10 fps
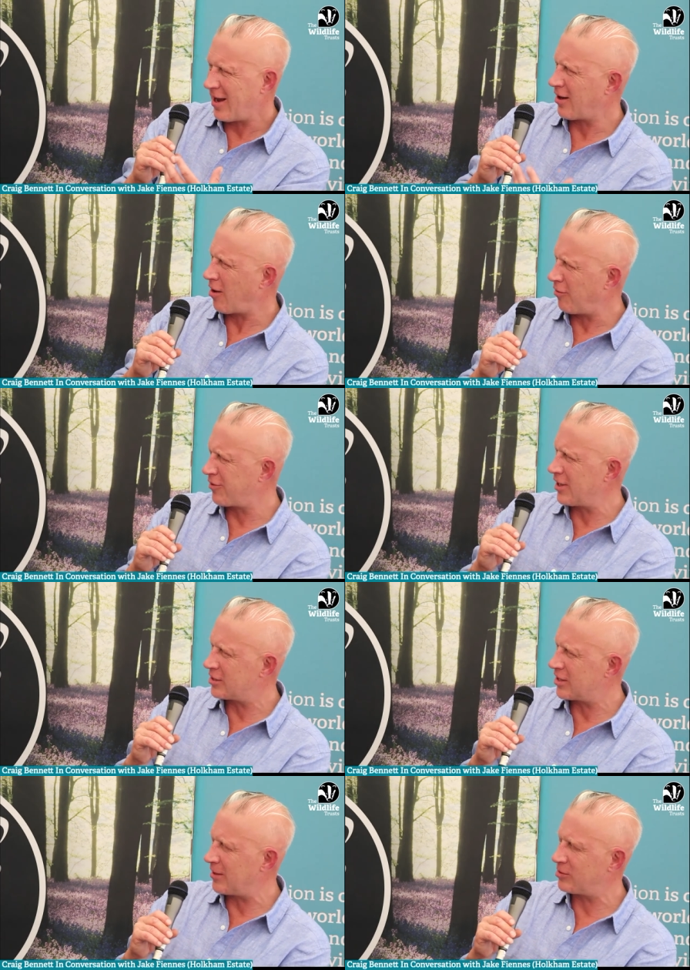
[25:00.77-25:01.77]
And the whole
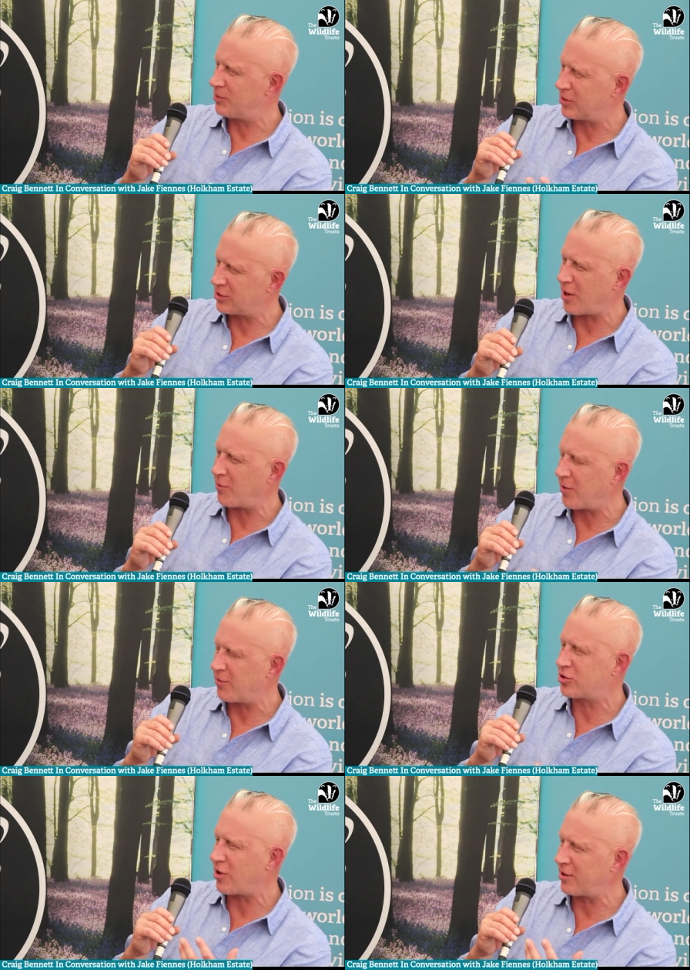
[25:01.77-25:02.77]
thing seems bizarre
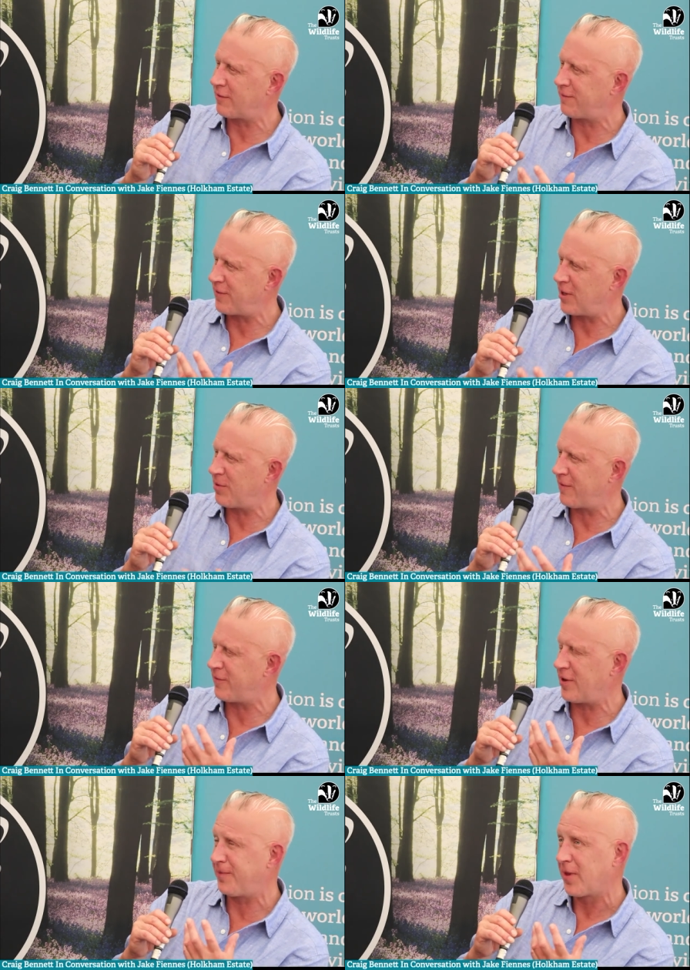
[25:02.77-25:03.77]
when we're trying to feed.
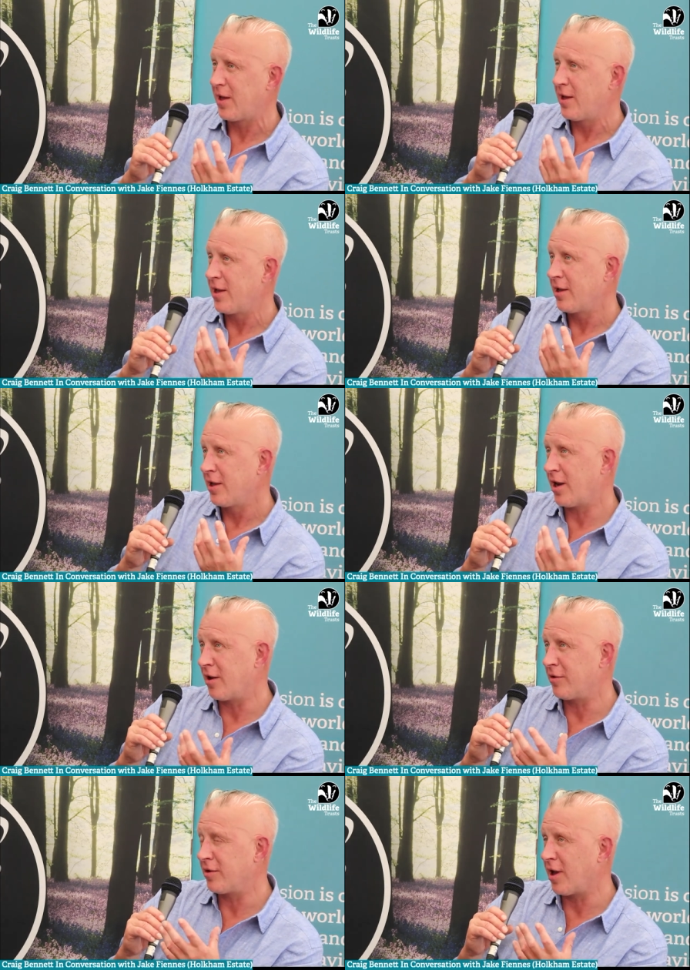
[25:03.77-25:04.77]
If we, you know,